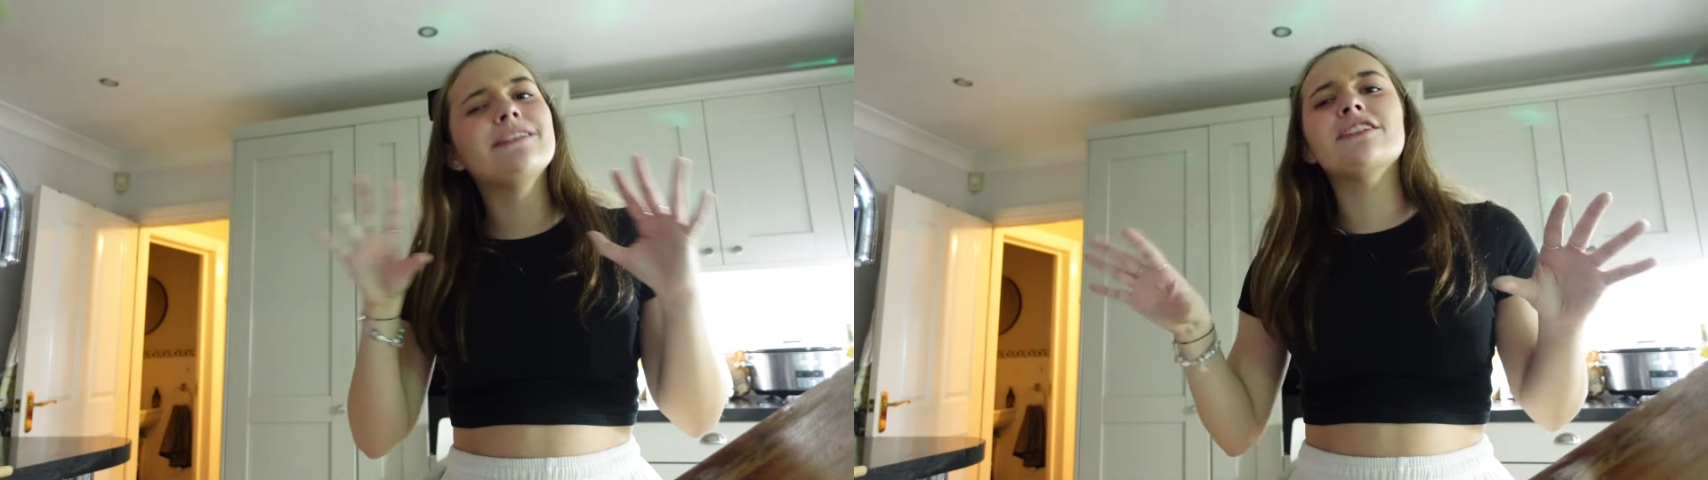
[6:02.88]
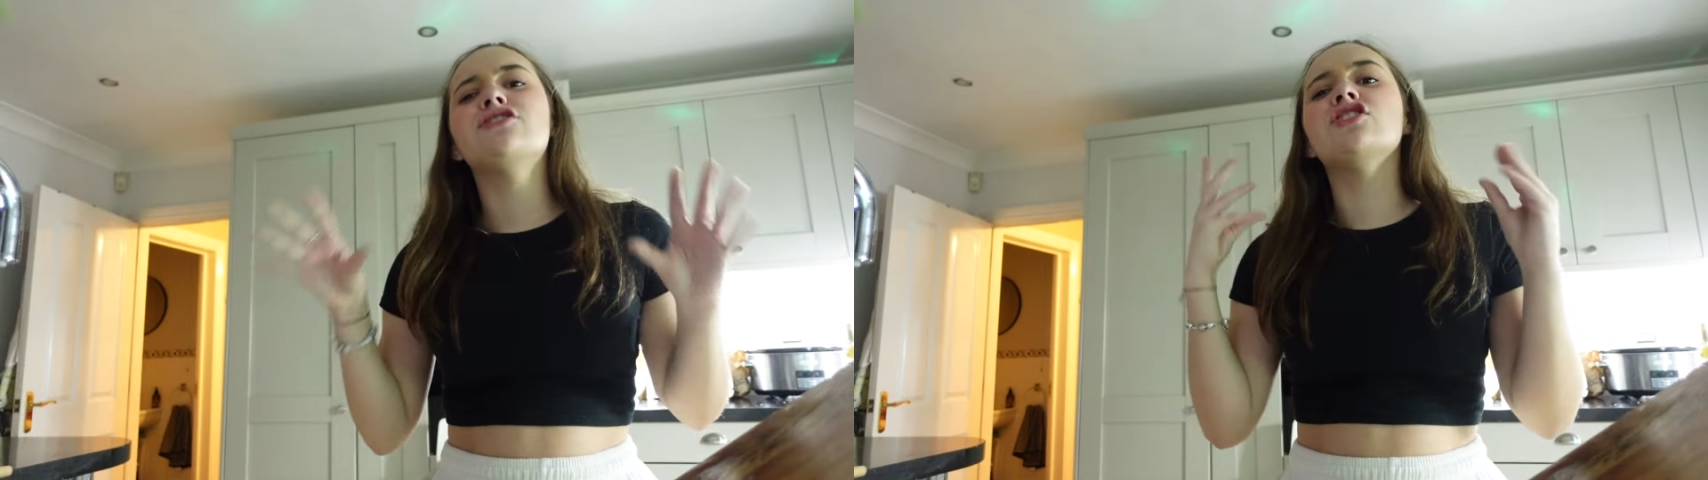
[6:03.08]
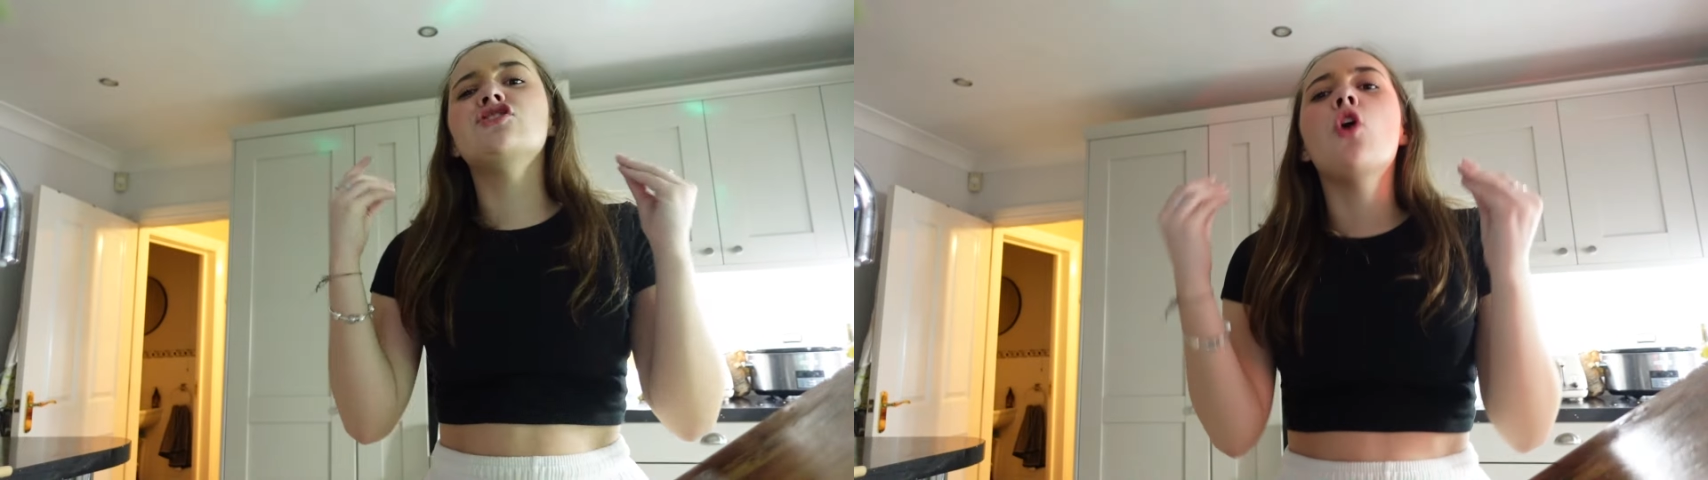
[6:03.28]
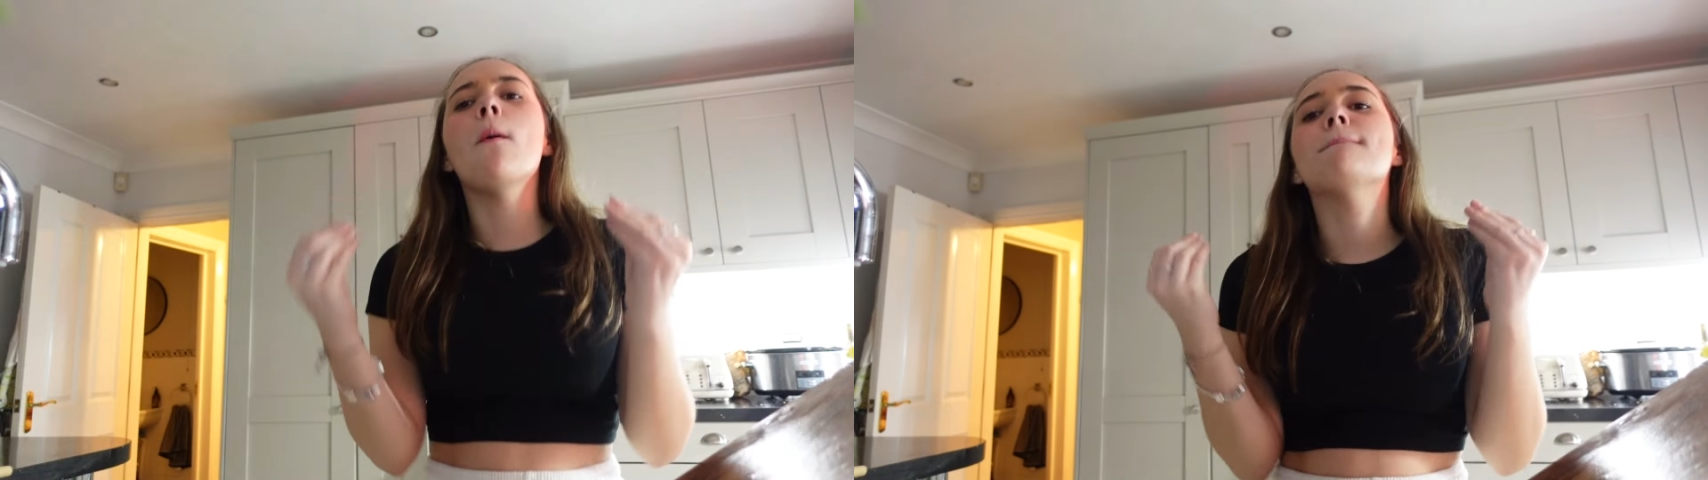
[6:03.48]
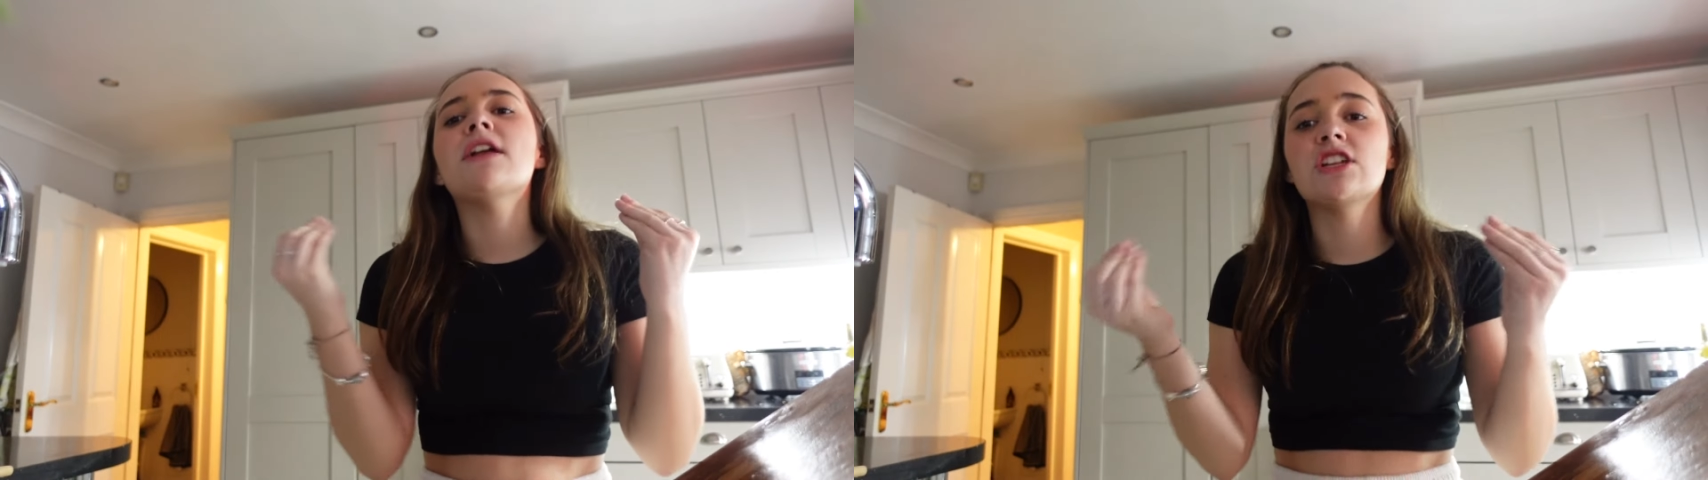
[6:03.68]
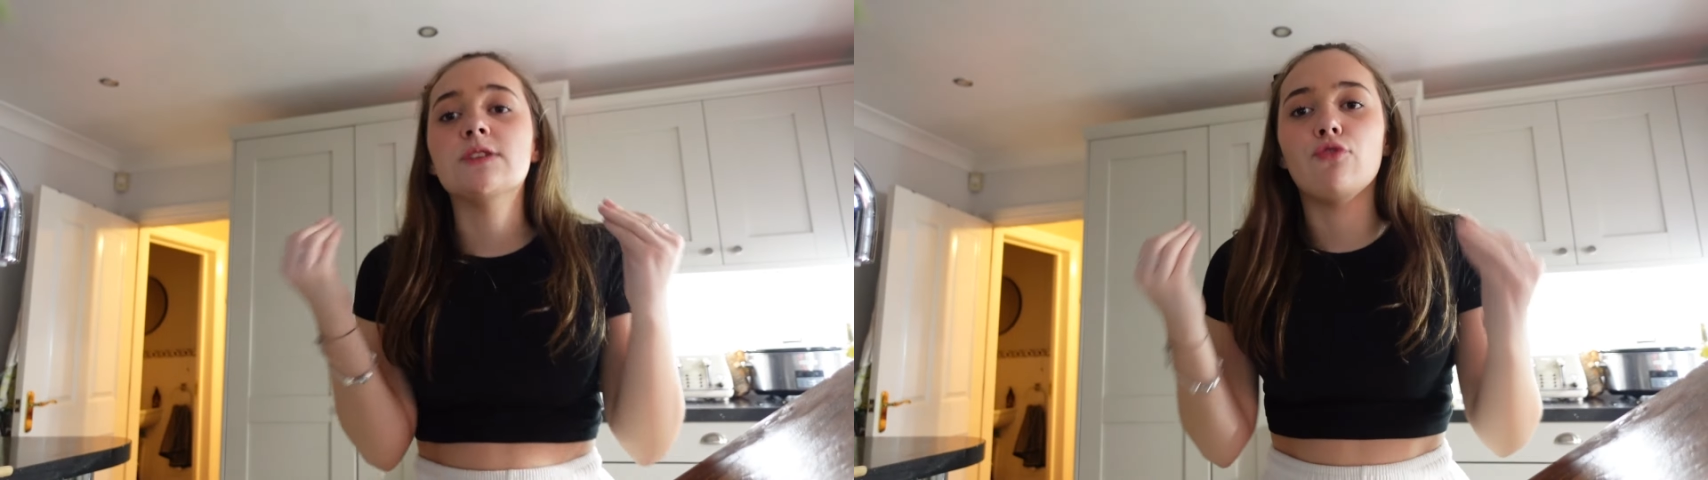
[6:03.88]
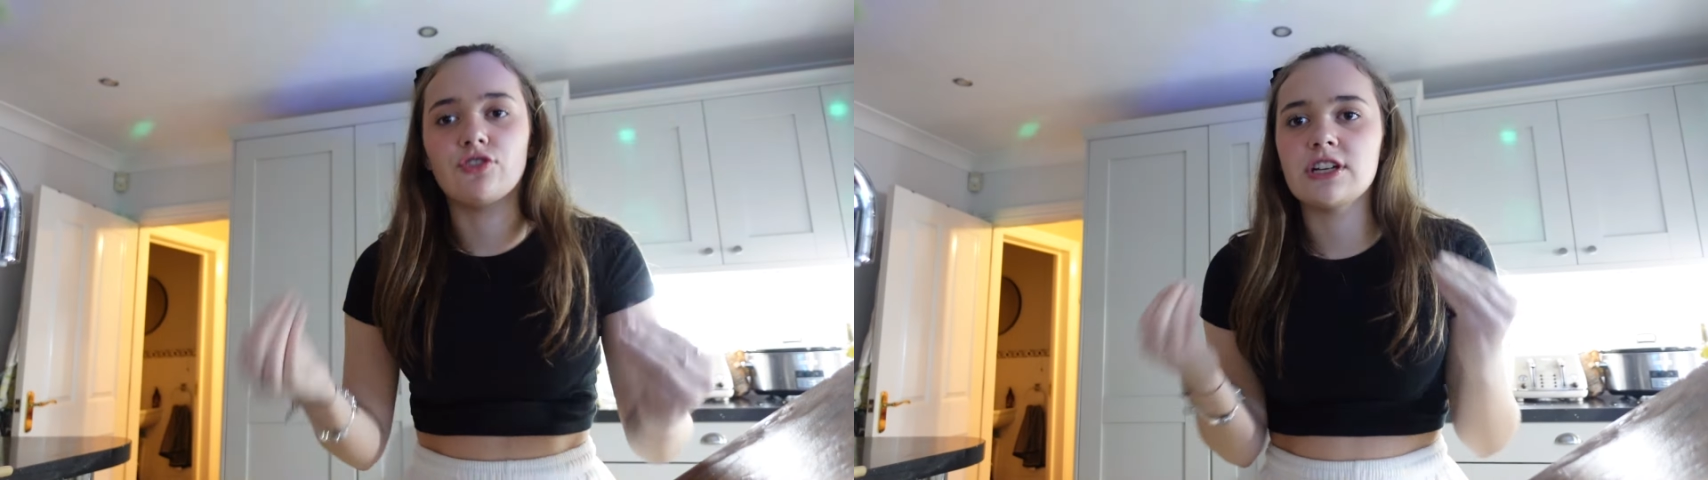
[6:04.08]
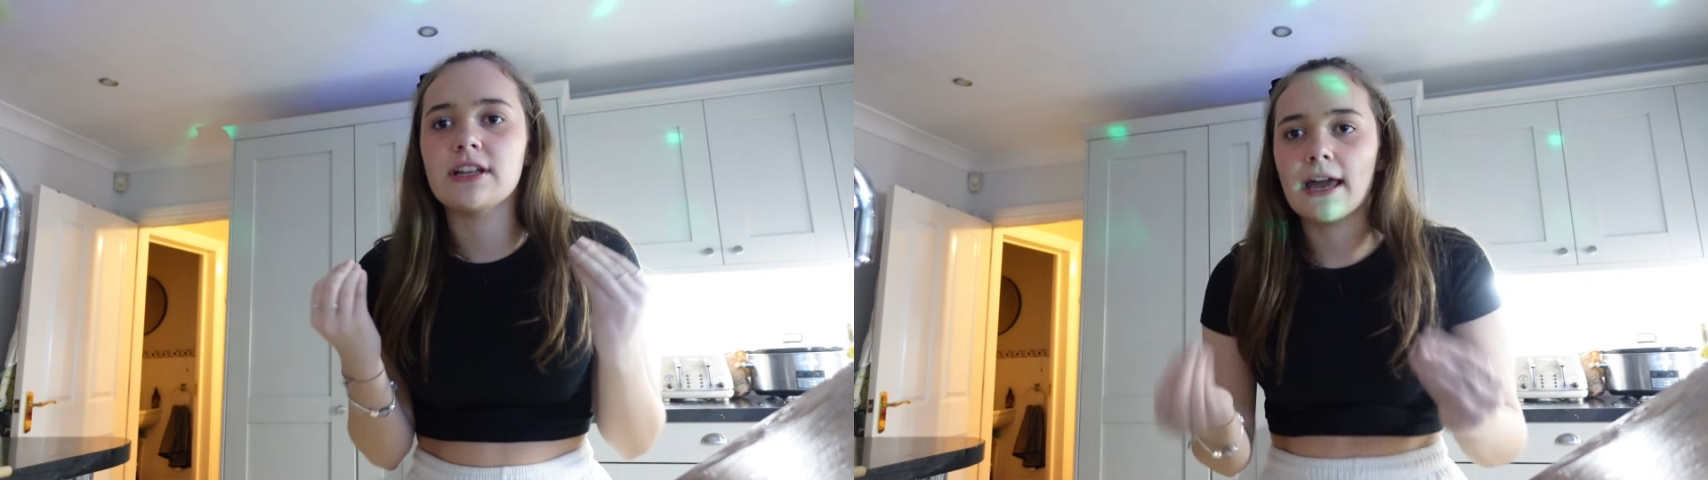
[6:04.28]
just, just not mention this
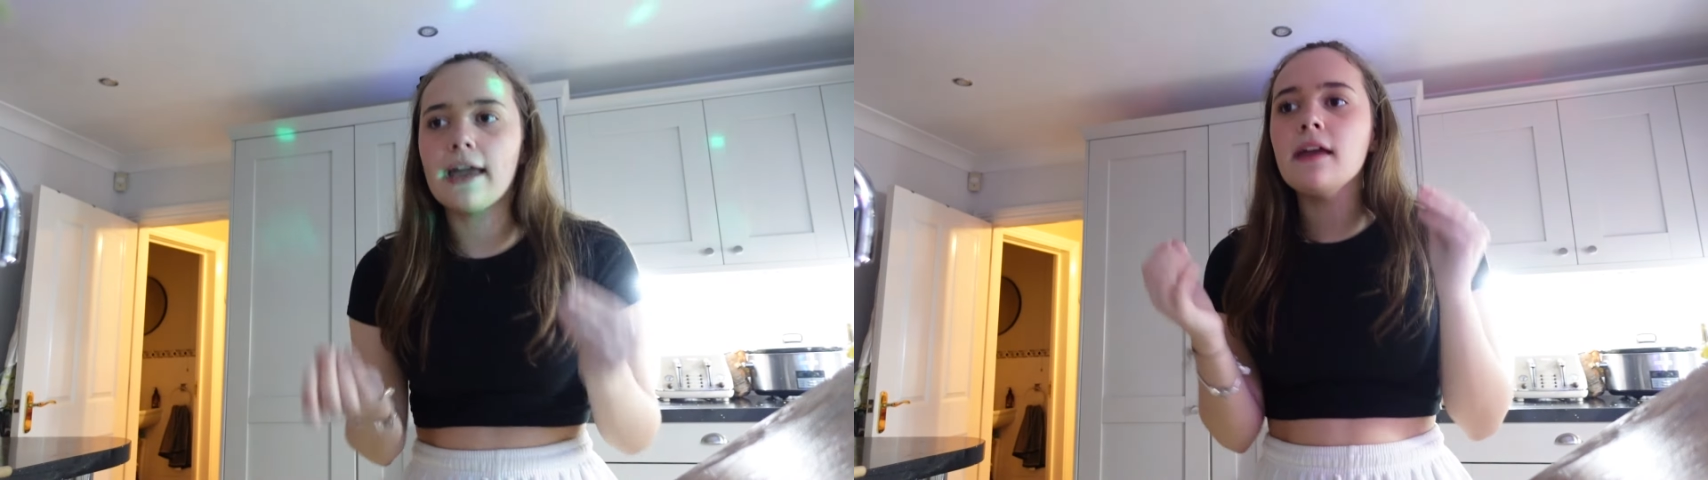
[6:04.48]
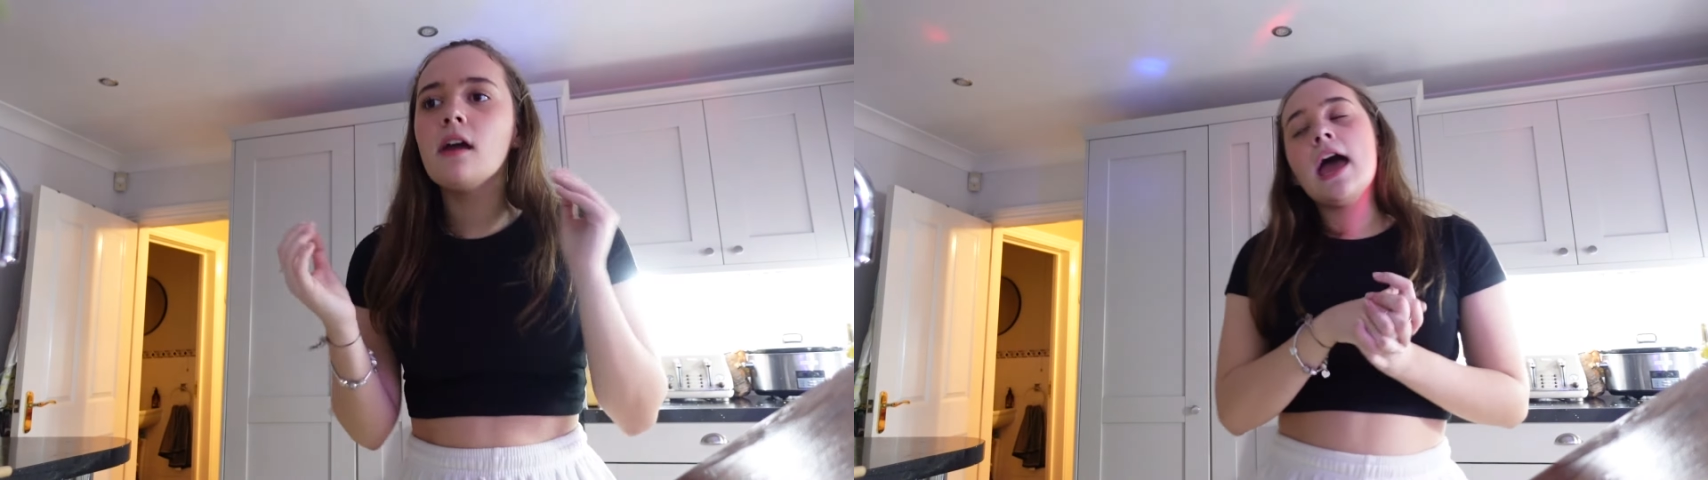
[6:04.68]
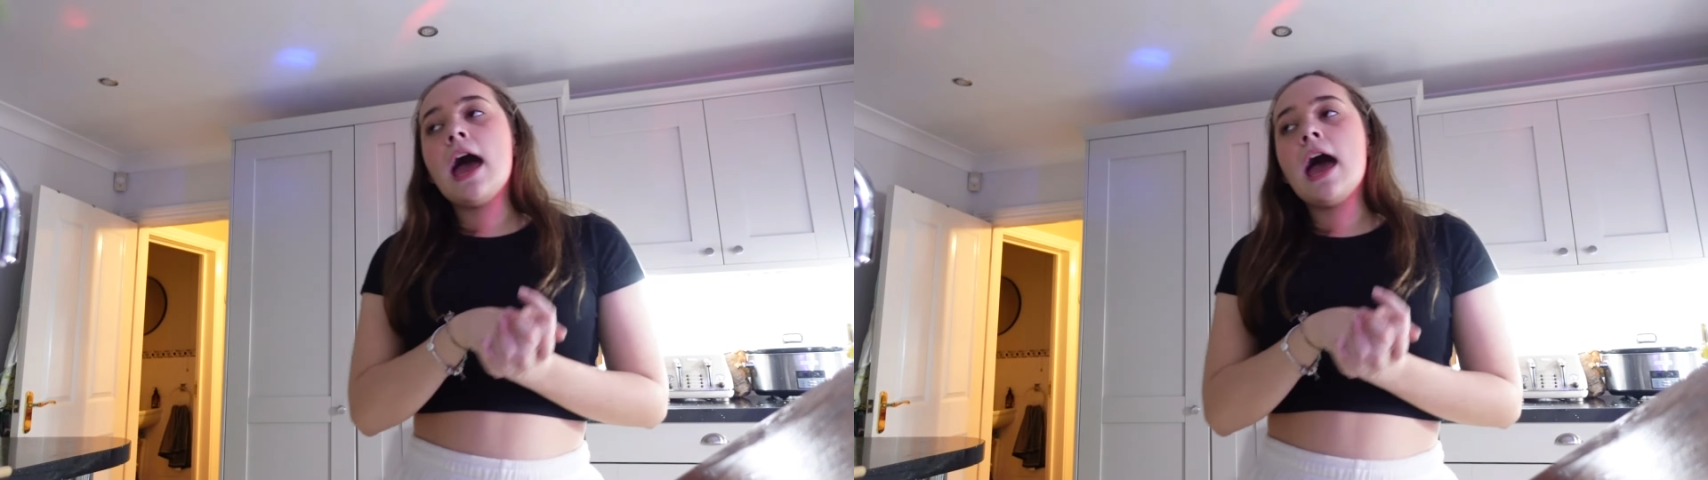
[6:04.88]
project, okay?